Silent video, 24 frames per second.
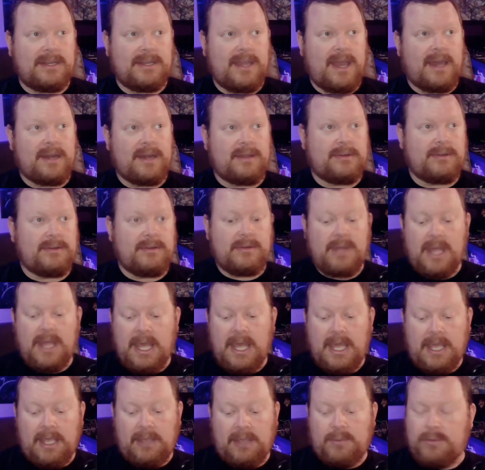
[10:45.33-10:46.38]
kind of
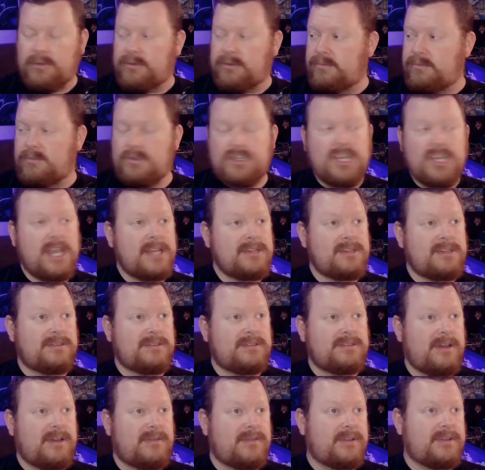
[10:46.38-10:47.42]
he was changing
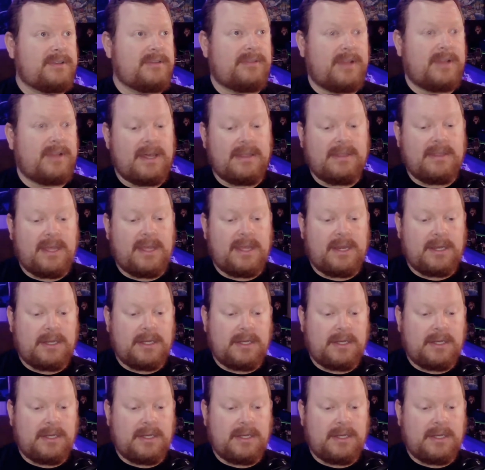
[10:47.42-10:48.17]
stuff on the fly then, and